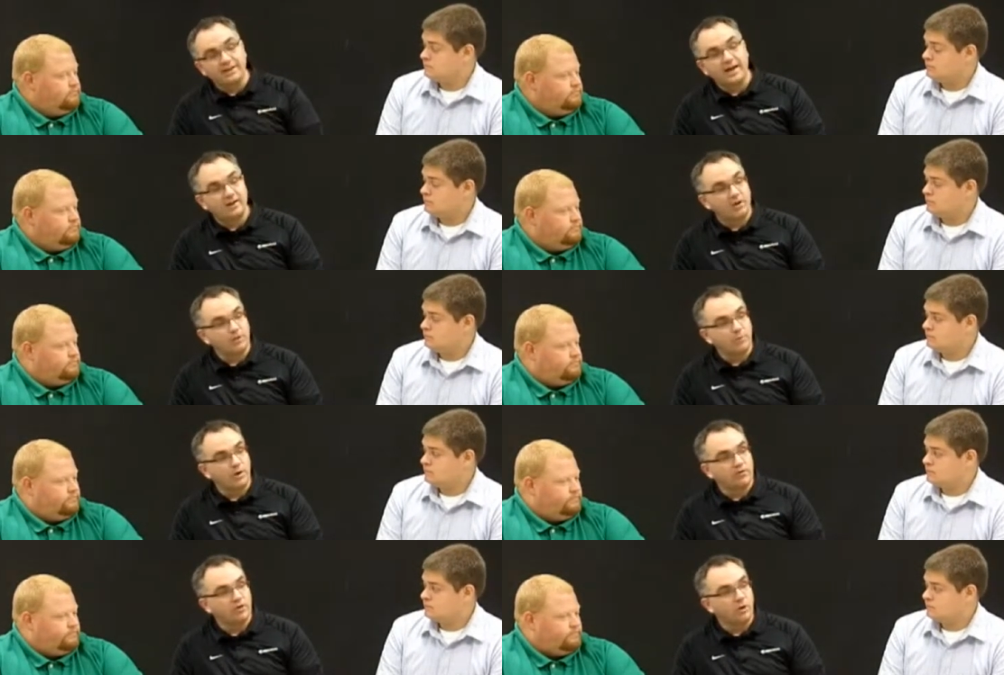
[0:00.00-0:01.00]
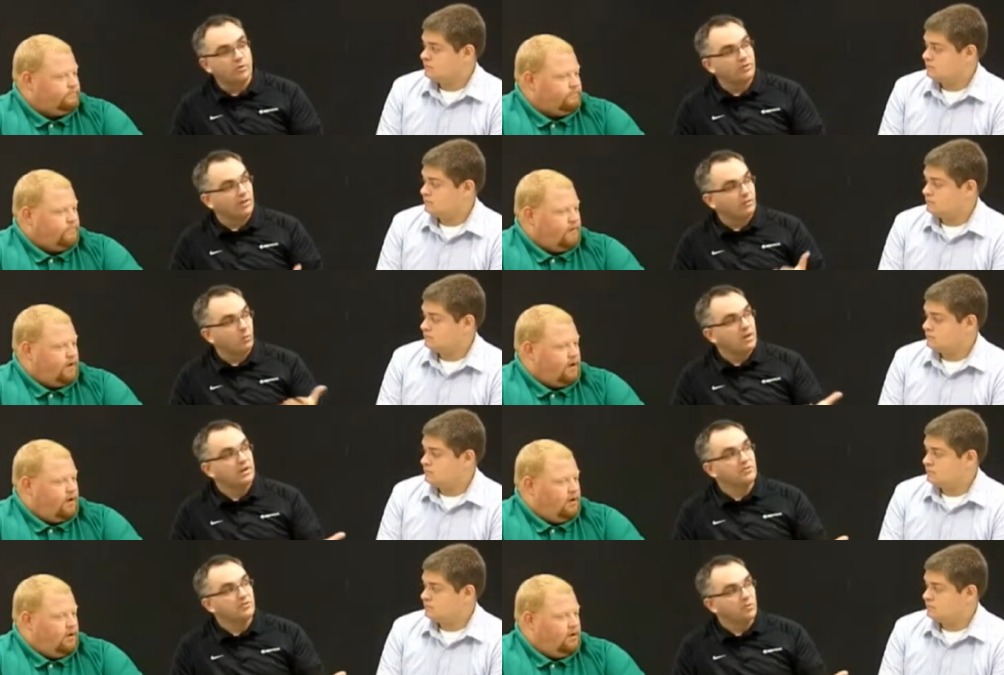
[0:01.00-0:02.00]
Speaker 1: sat down here a couple weeks ago, we said,
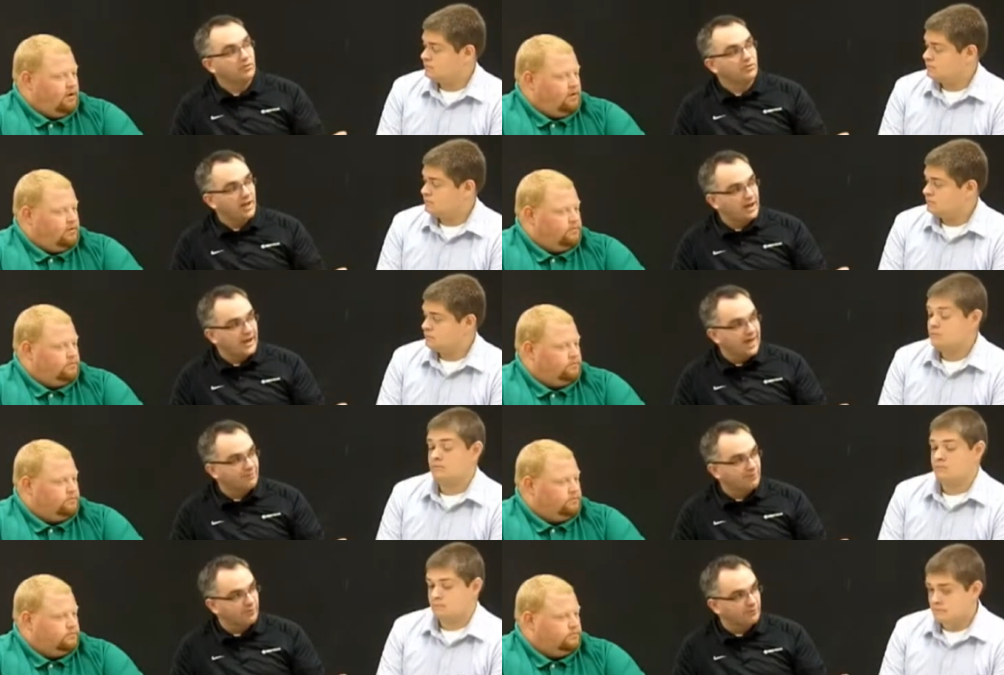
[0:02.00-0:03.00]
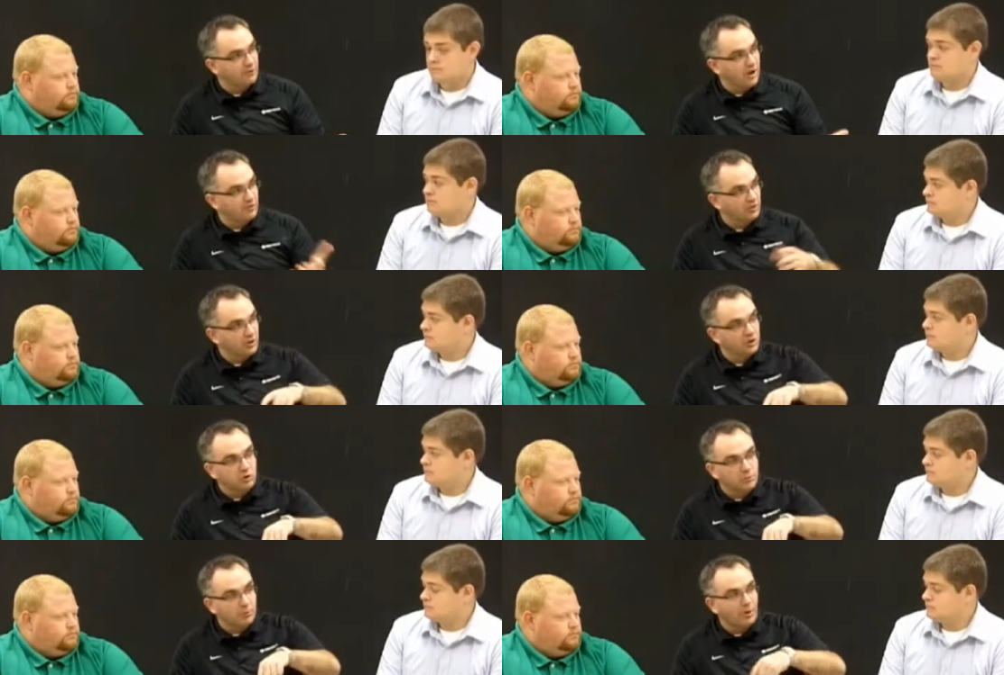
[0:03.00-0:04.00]
when is Quincy High going to have its first loss?
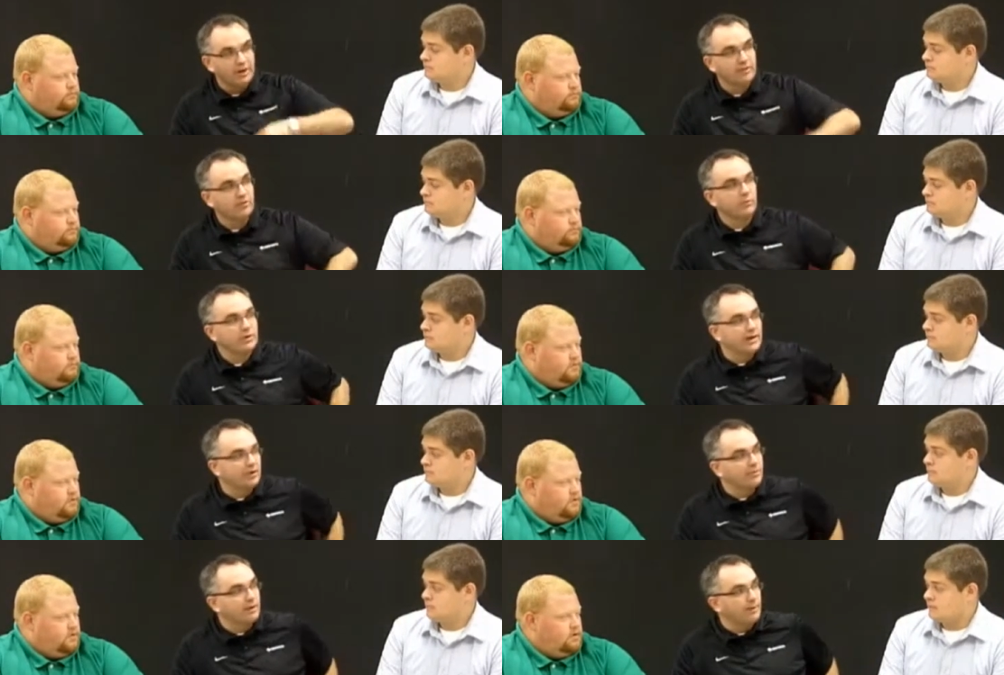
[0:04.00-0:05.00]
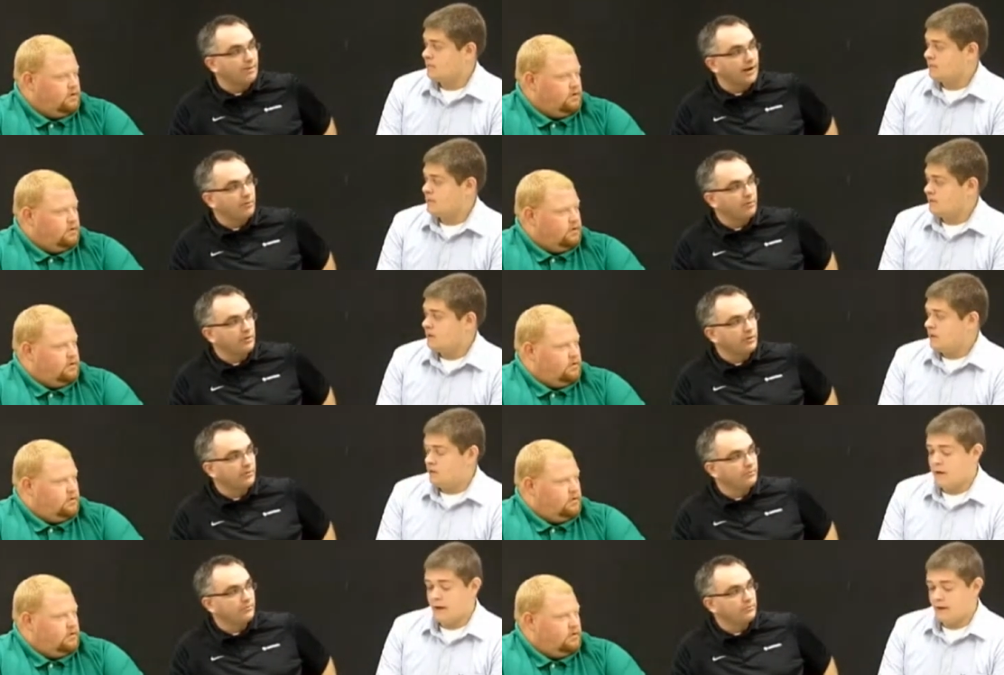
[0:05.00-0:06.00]
You pointed to this weekend as being a
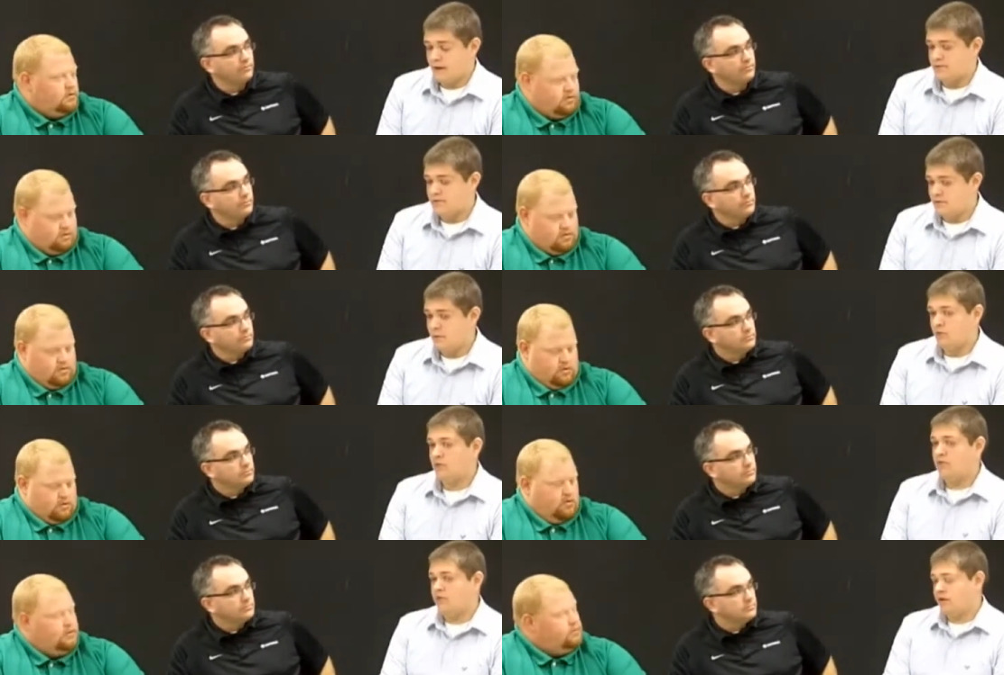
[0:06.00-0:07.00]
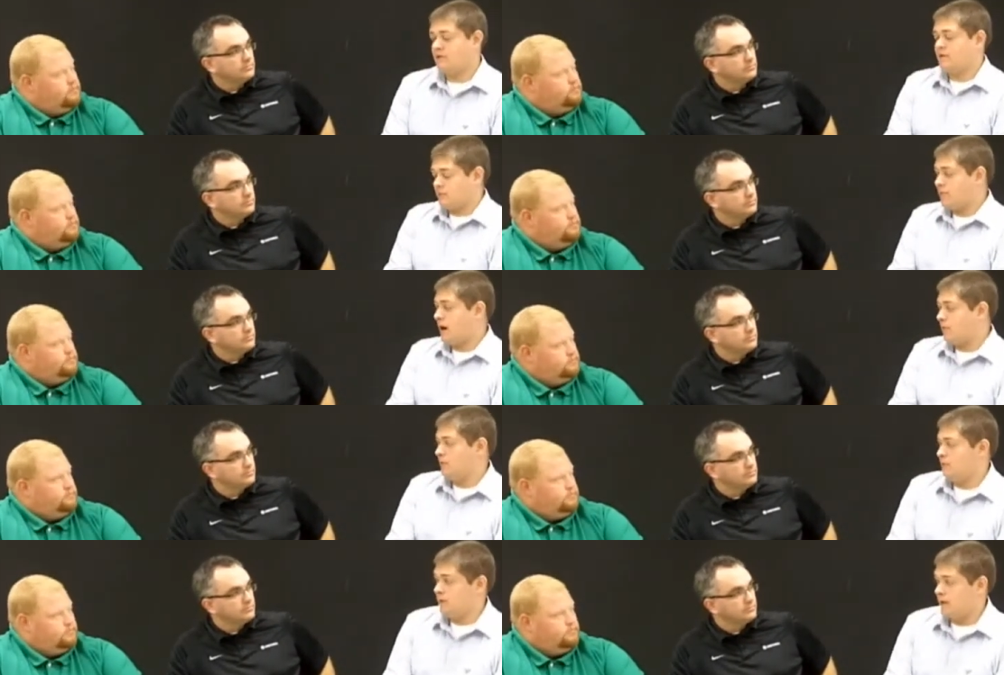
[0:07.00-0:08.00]
possibility.
Speaker 2: Yeah, and I still think that's
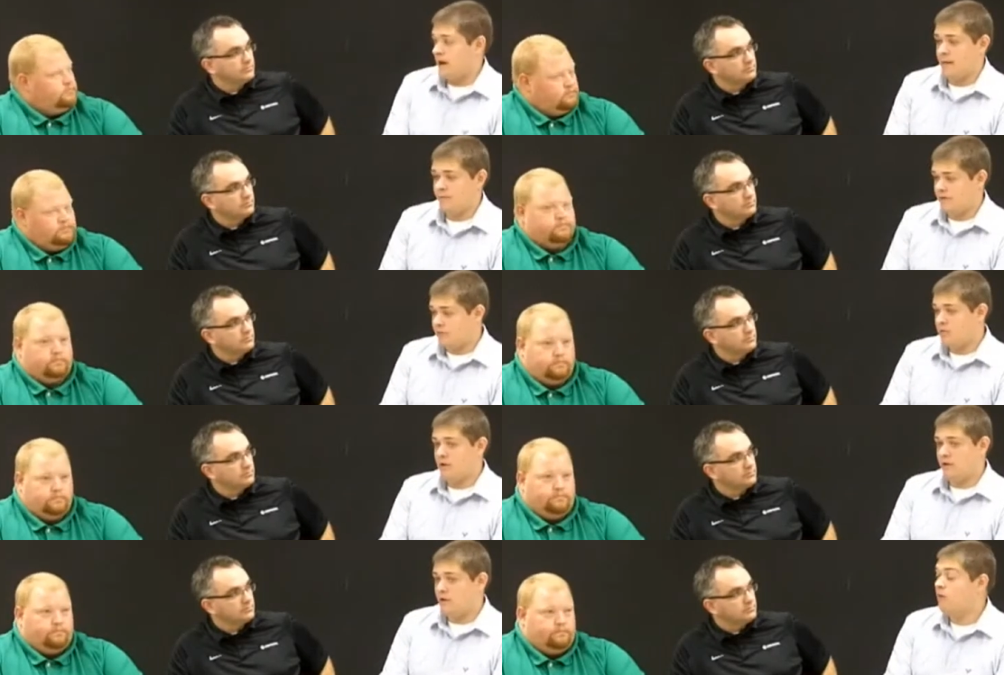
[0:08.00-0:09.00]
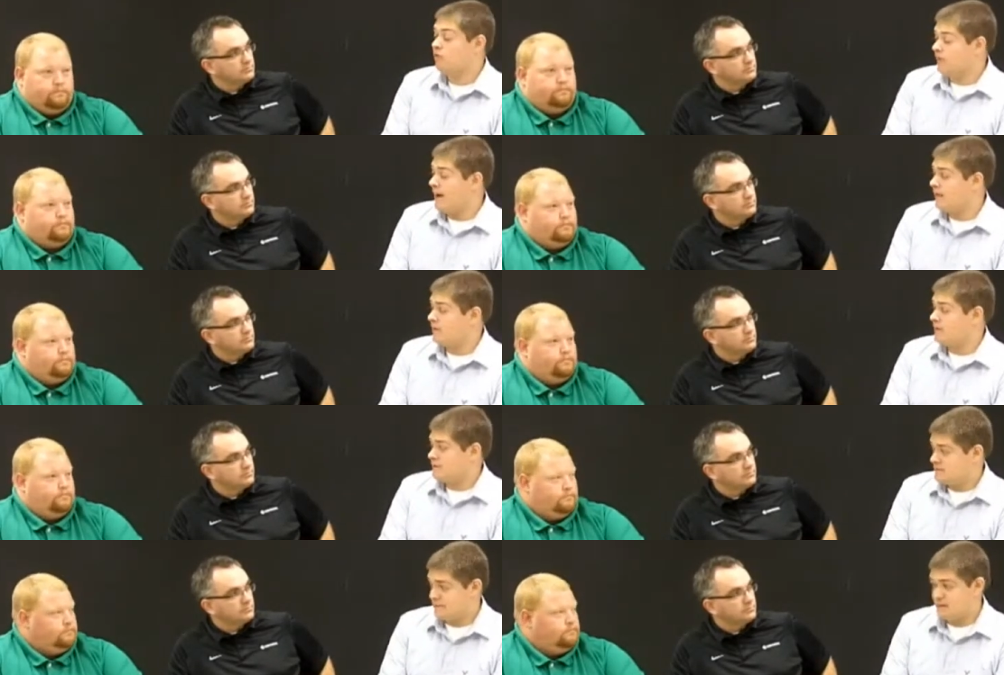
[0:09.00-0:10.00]
probably going to happen. They play
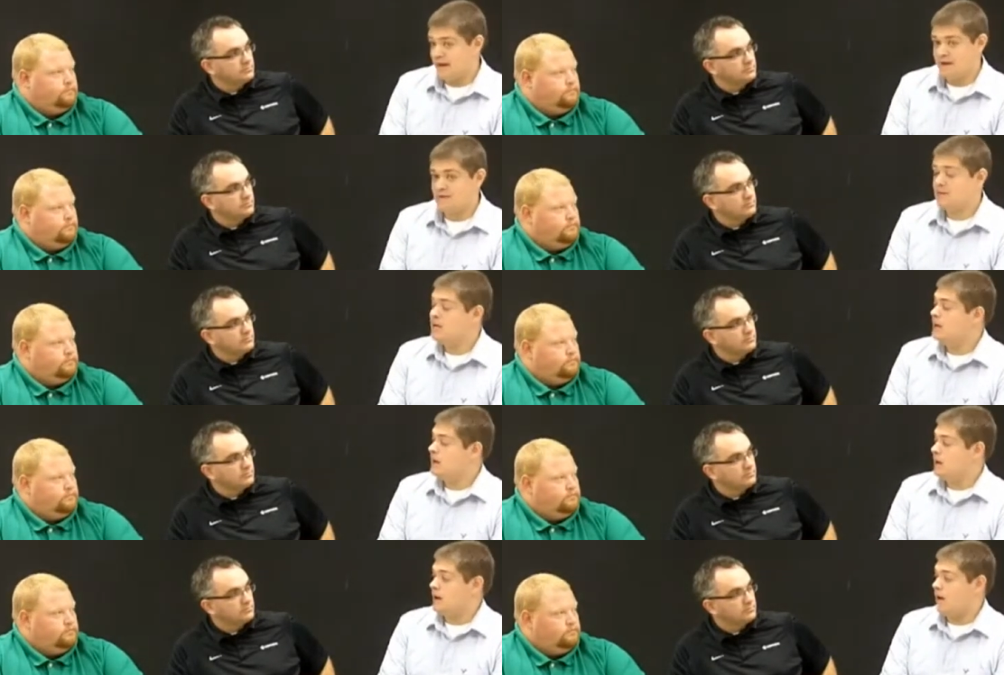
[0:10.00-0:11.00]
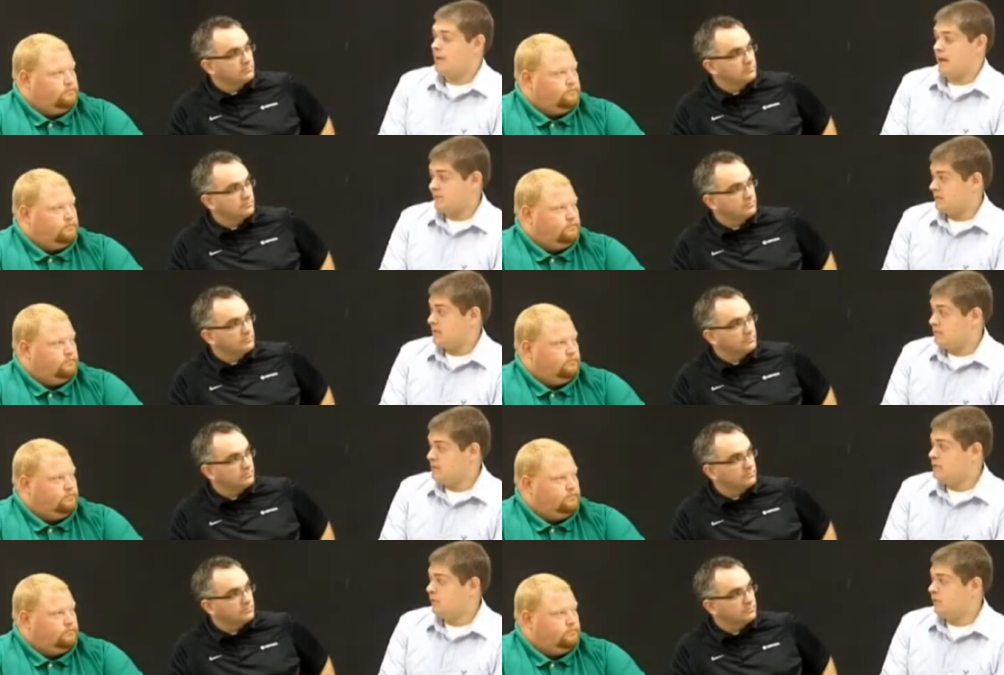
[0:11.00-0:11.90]
O'Fallon tonight. I think they